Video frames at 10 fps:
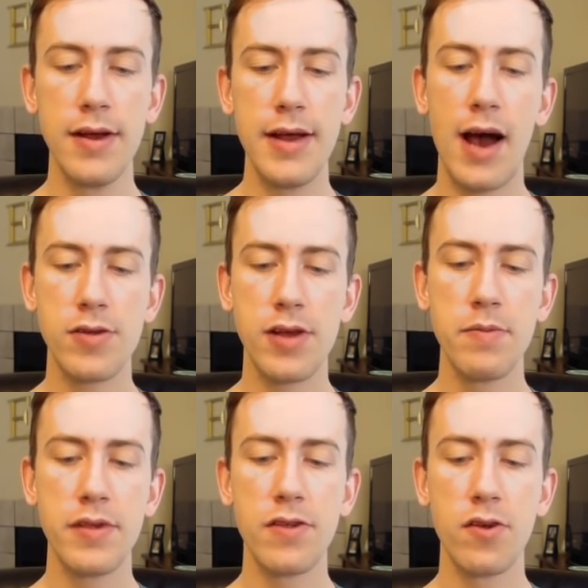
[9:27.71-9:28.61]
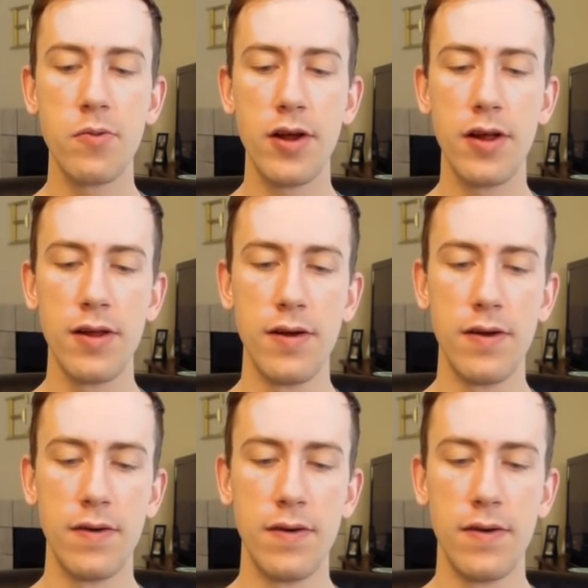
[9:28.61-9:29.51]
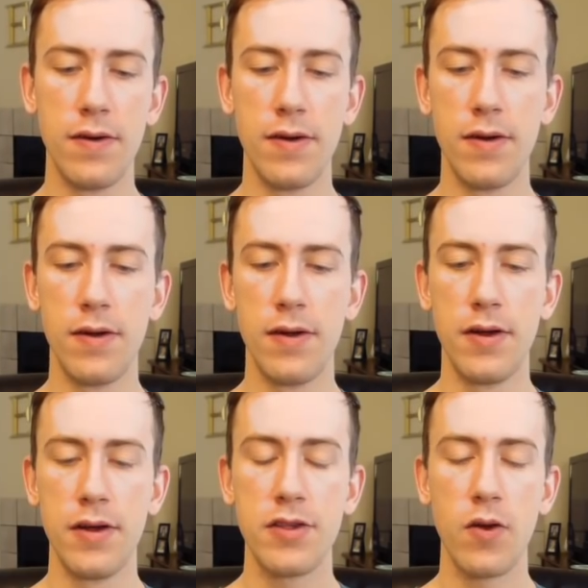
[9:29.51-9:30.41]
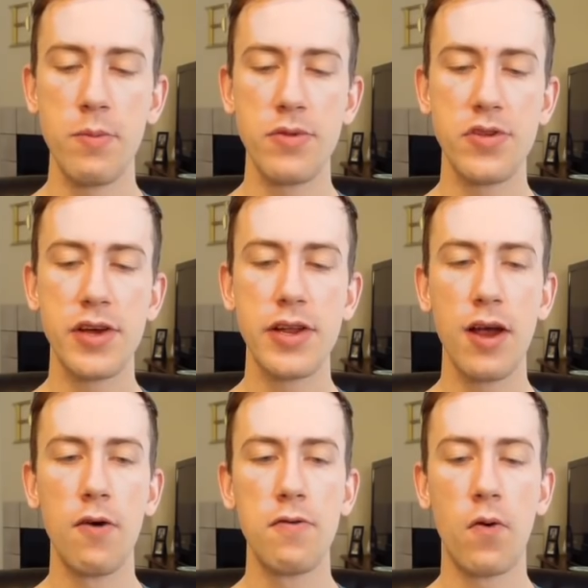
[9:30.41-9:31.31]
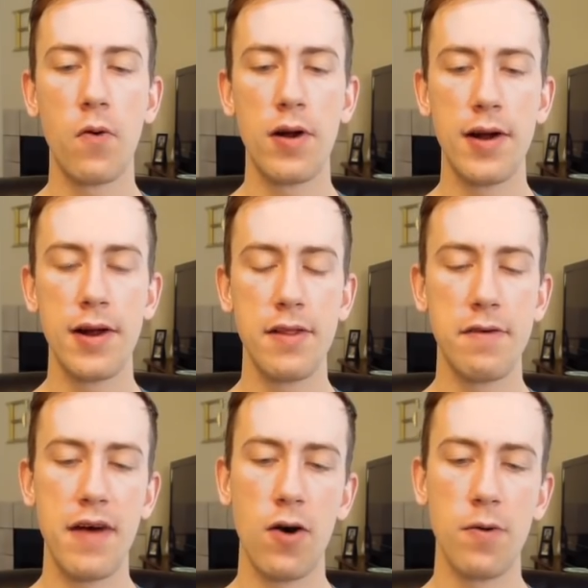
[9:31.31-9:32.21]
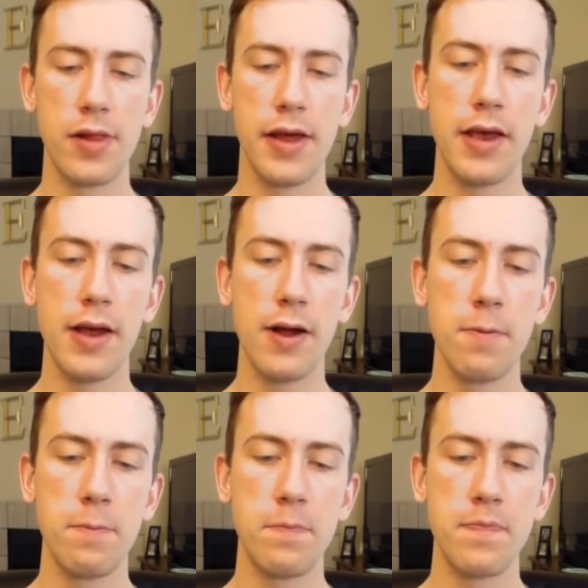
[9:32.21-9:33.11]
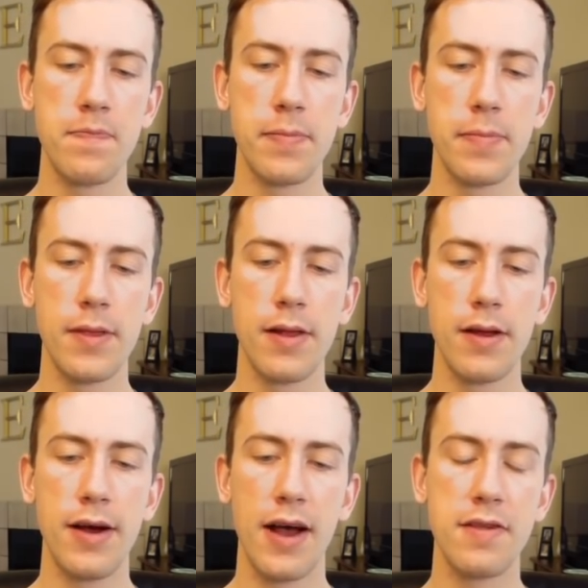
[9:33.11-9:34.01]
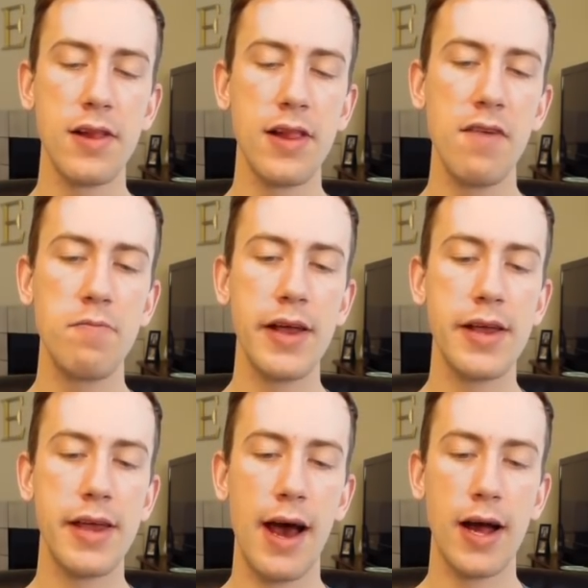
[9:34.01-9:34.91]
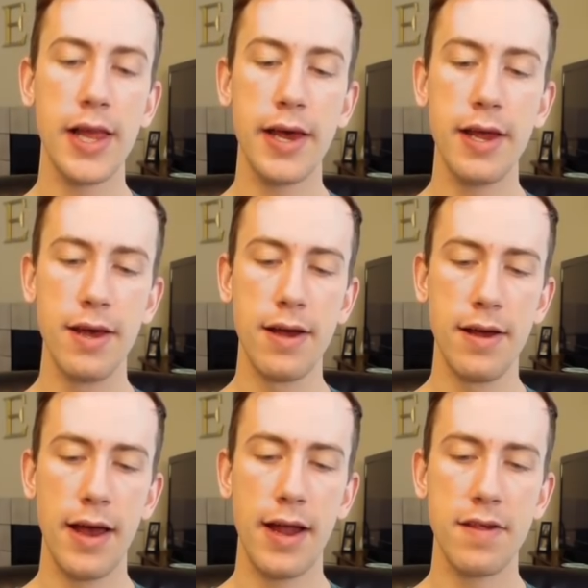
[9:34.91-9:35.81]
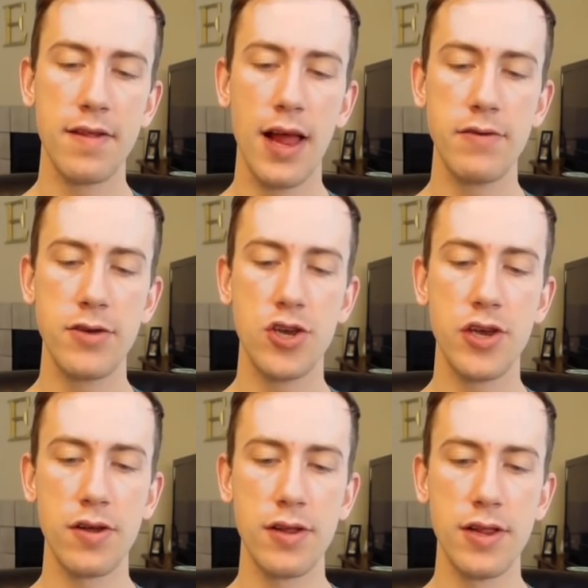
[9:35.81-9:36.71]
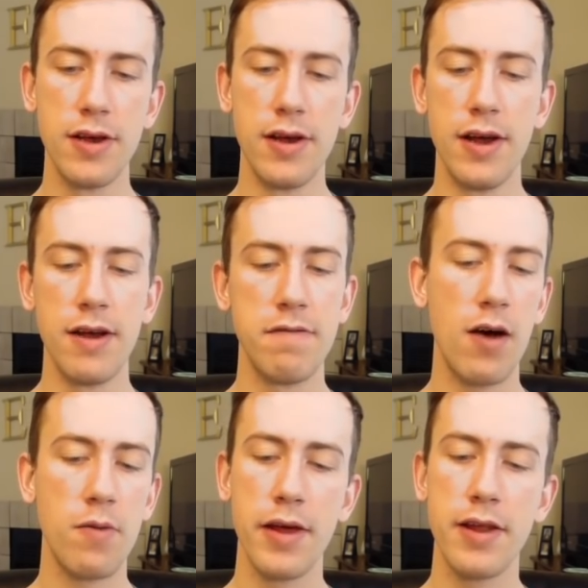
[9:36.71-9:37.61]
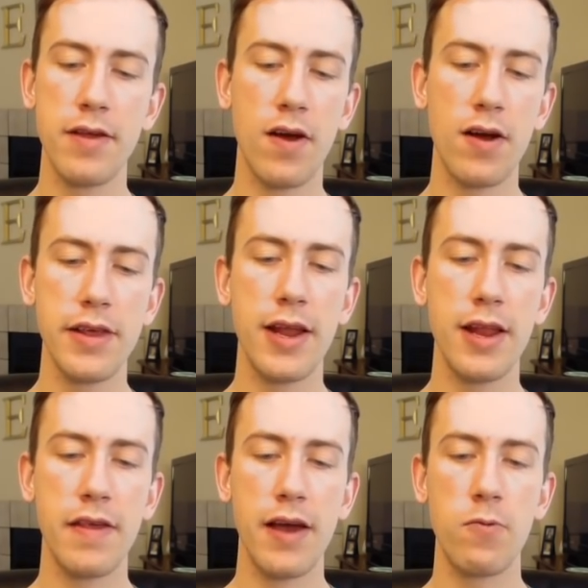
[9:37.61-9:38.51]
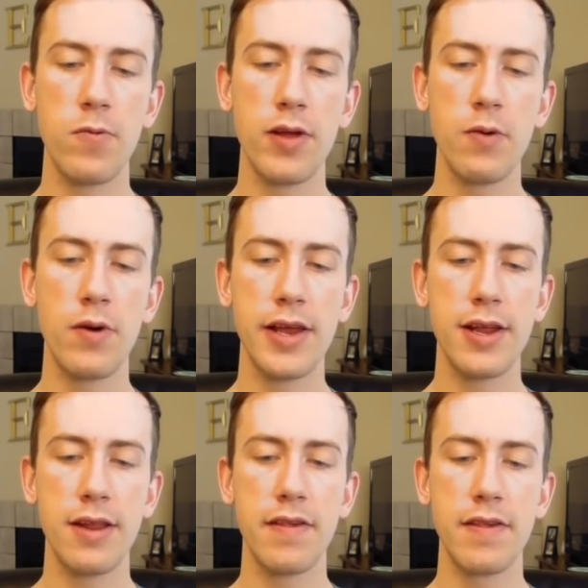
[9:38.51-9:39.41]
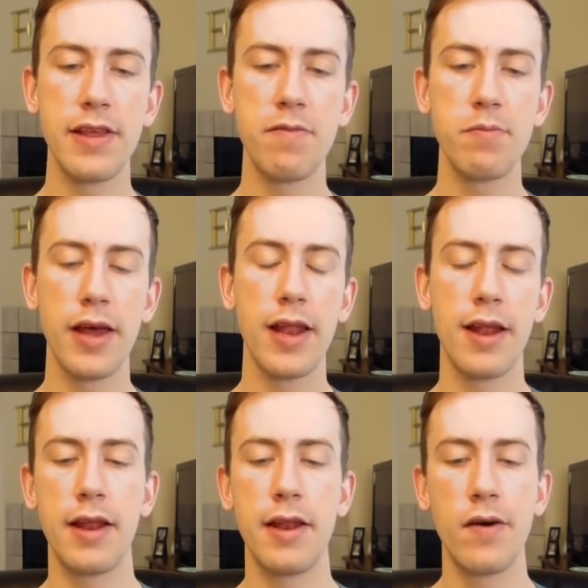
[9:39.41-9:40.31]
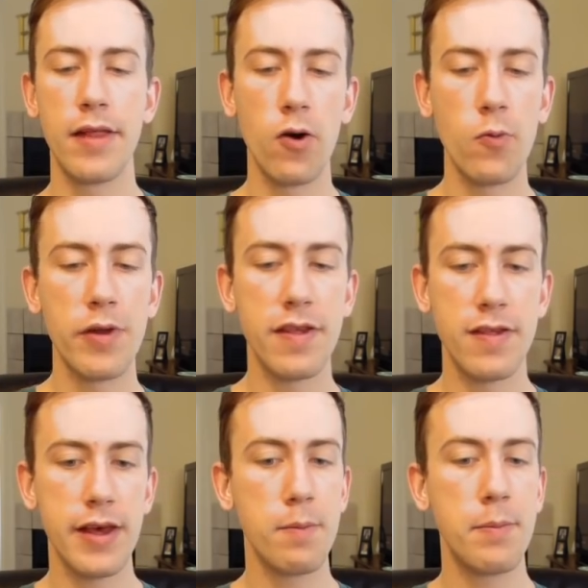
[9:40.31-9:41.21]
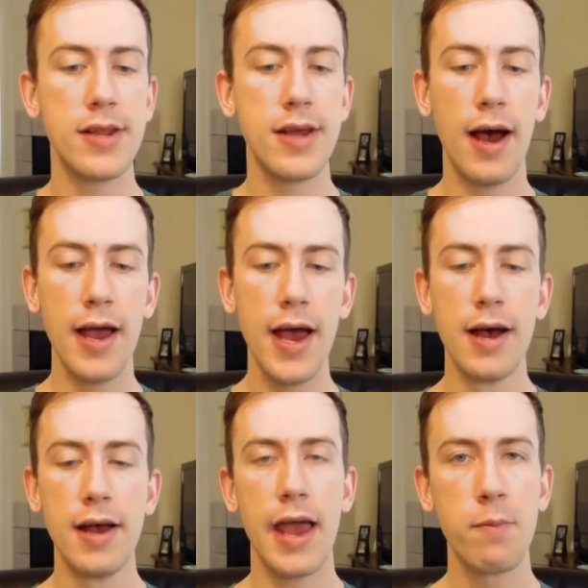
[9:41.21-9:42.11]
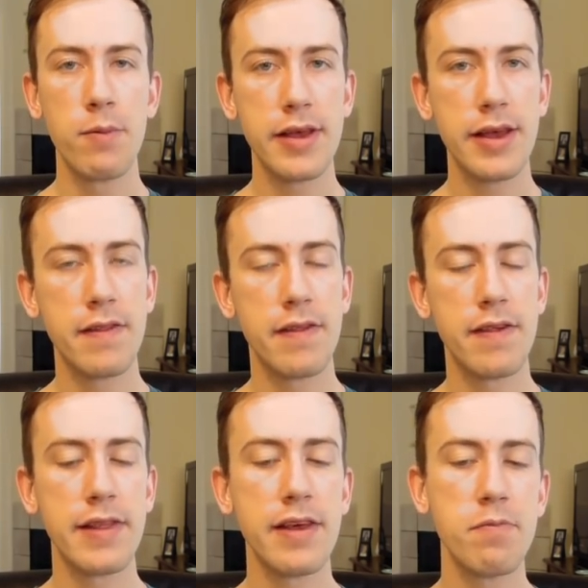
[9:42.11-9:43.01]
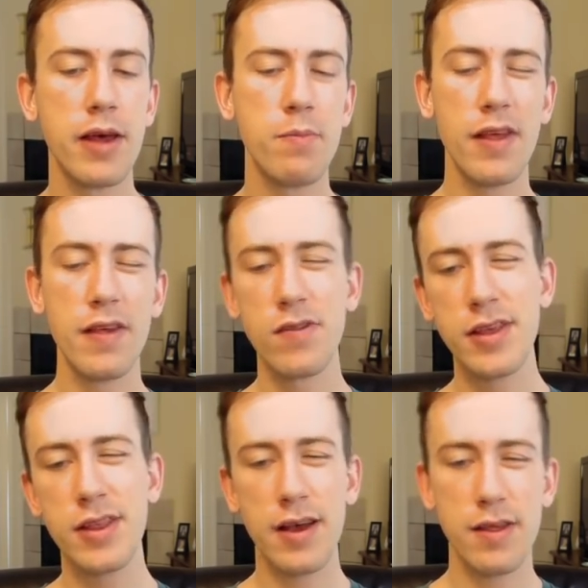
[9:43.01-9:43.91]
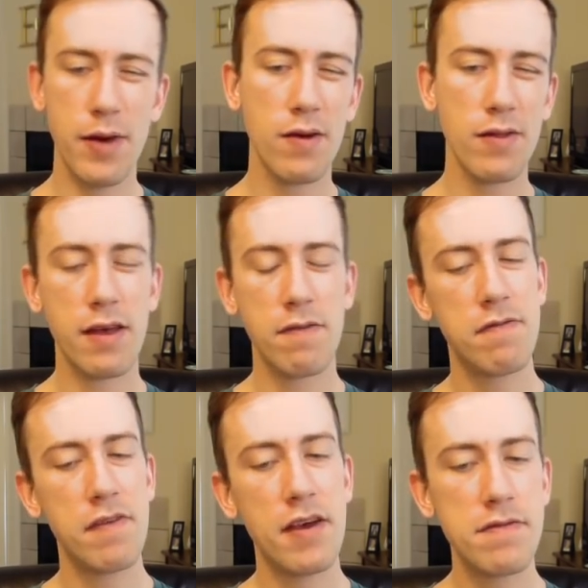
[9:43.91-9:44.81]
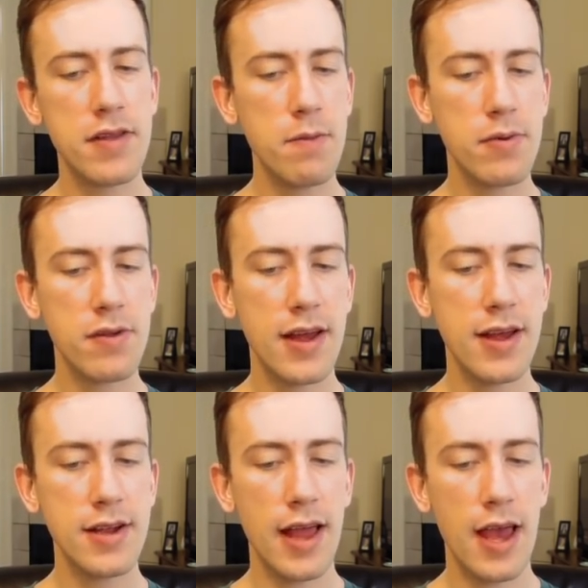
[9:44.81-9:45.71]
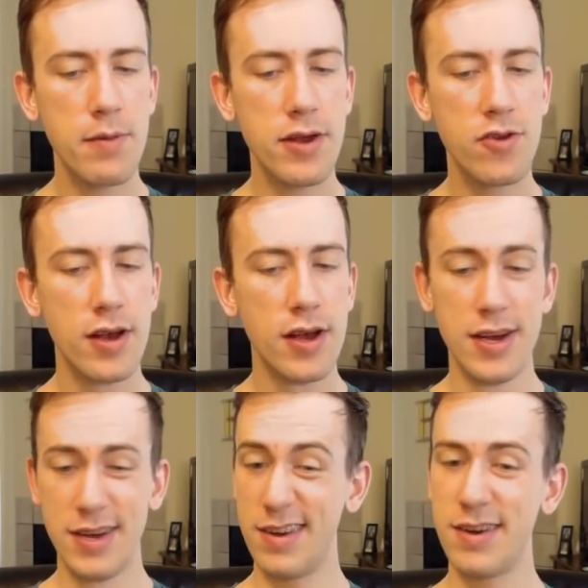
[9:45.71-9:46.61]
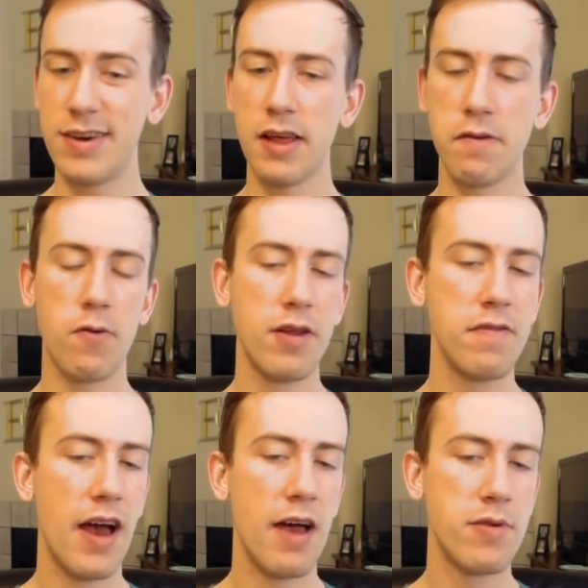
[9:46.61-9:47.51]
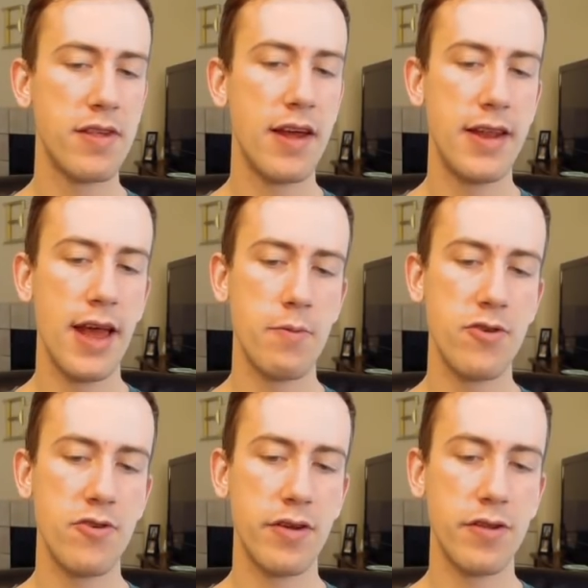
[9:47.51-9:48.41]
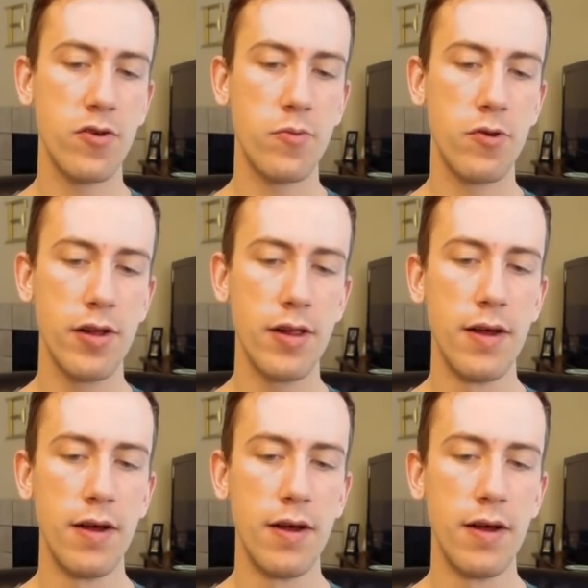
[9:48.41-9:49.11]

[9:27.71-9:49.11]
Out comes the Azumarill. So I'm just going to go for the foul play here. I still have my Gallade, and I still have a shield. Foul play does hardly anything. I really want to get to this Leaf Blade, and I know that I'll win the CMP tie. Able to get to this Leaf Blade, but this only does about like 50% damage, like 45% damage on Azumarill.